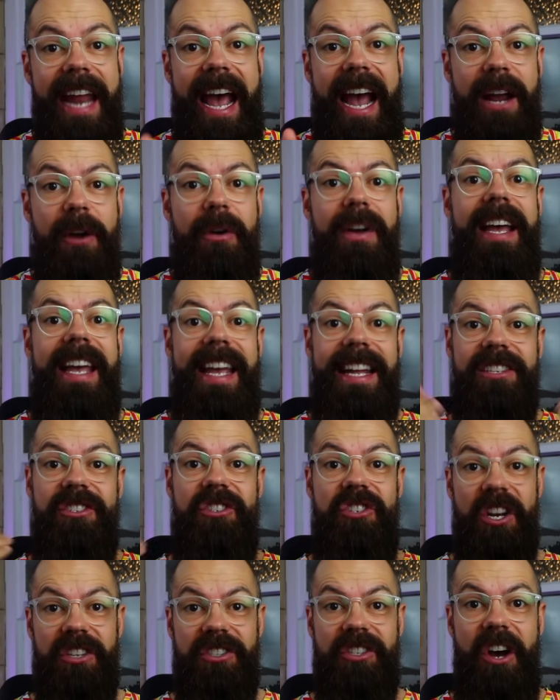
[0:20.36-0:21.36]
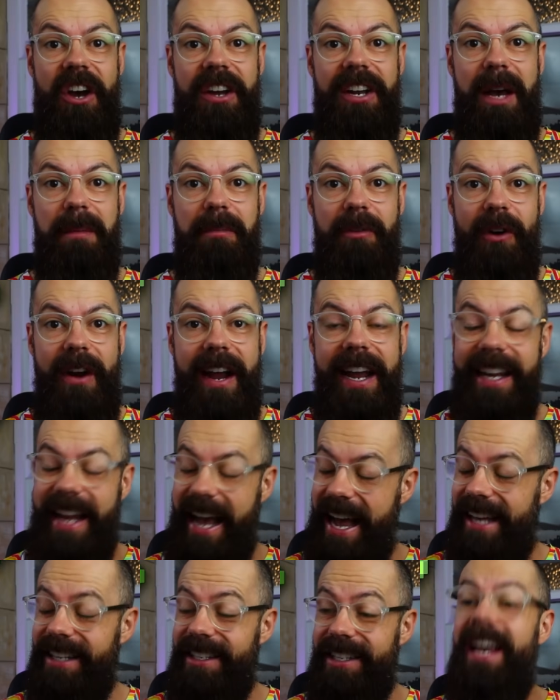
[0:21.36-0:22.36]
now it's just got an upgrade
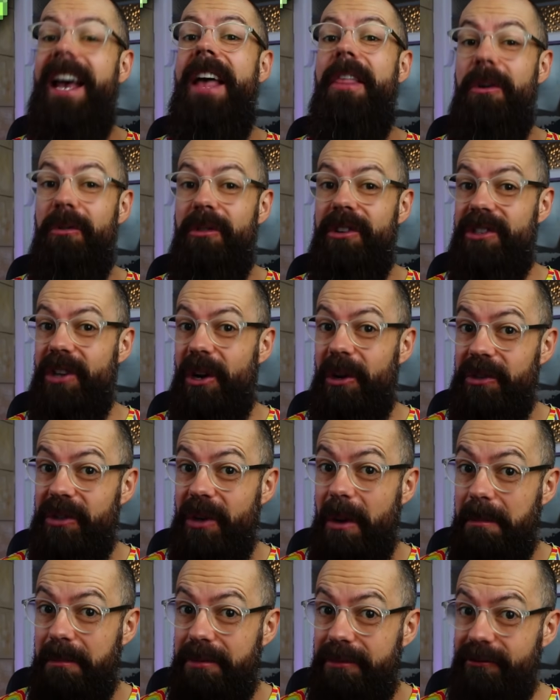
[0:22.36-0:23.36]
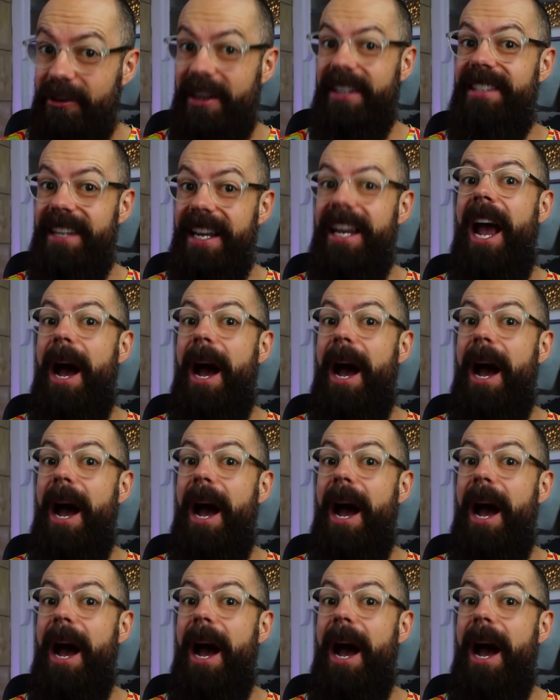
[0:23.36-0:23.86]
and the results are pretty